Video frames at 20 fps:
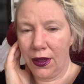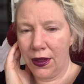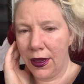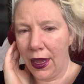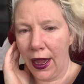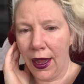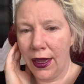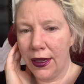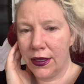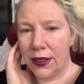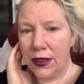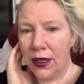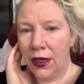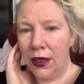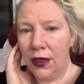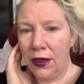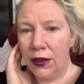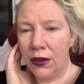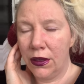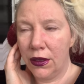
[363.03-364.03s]
Gay
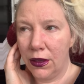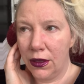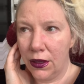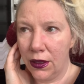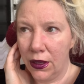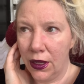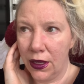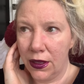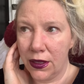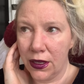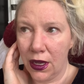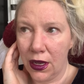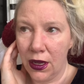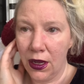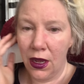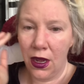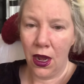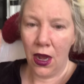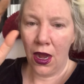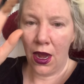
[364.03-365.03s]
scene, you need to
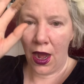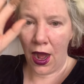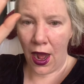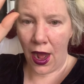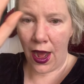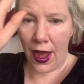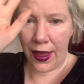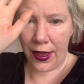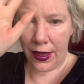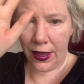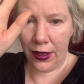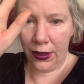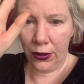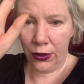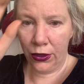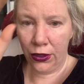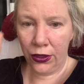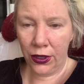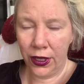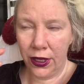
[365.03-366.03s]
high
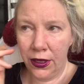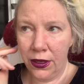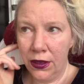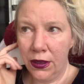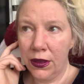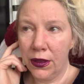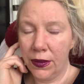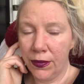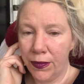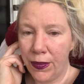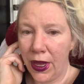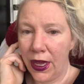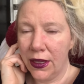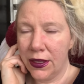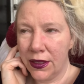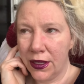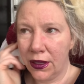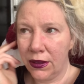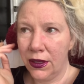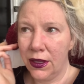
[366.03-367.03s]
Hitler here.
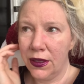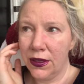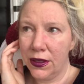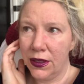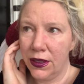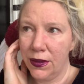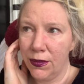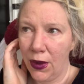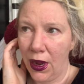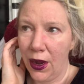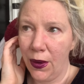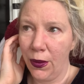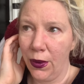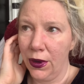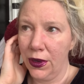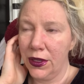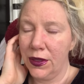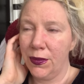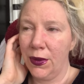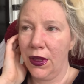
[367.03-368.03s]
Basically, this is my
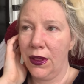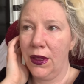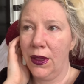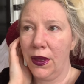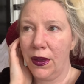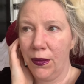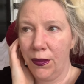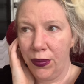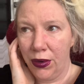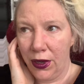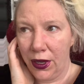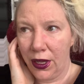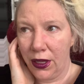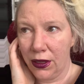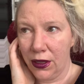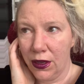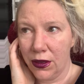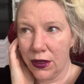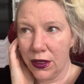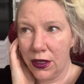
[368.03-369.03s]
words, but I think I'm pretty
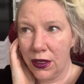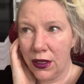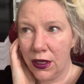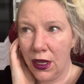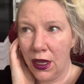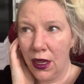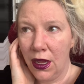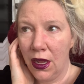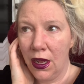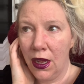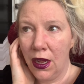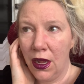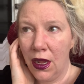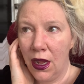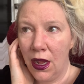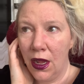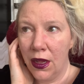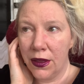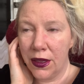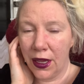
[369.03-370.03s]
close.
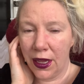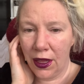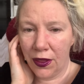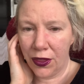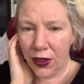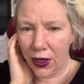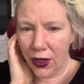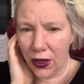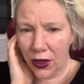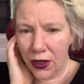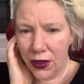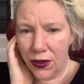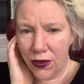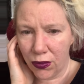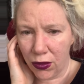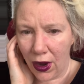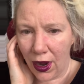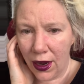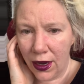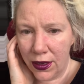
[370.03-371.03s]
To get the good
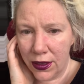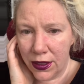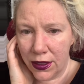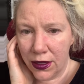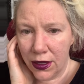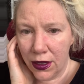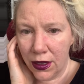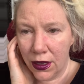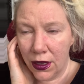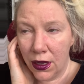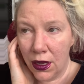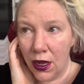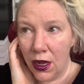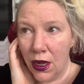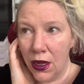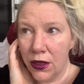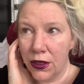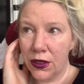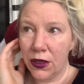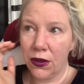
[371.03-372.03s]
drugs.
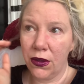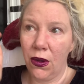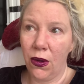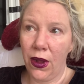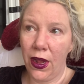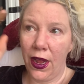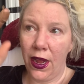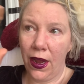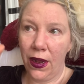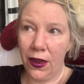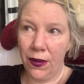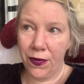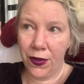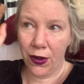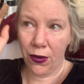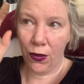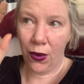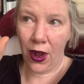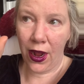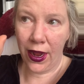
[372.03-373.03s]
So go ahead if
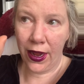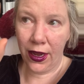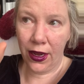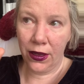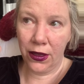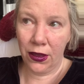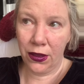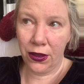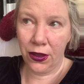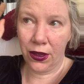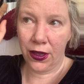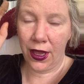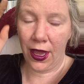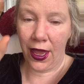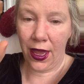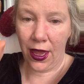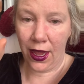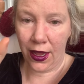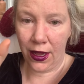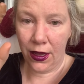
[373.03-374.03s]
you're white and then you're
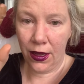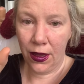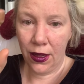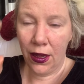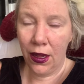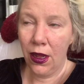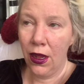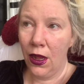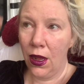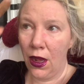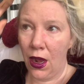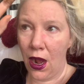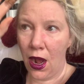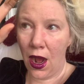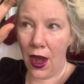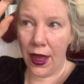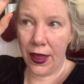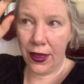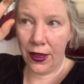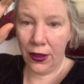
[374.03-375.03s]
gay,
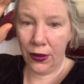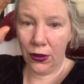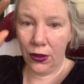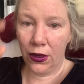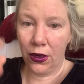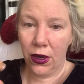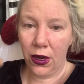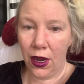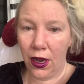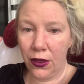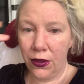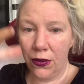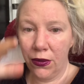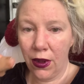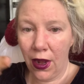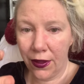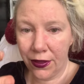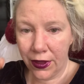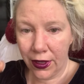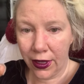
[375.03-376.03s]
high Hitler, and you
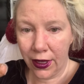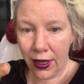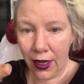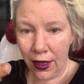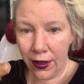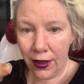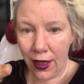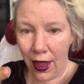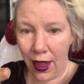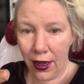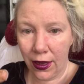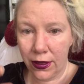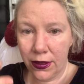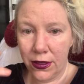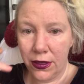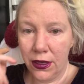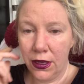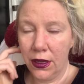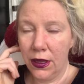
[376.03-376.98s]
got the connect.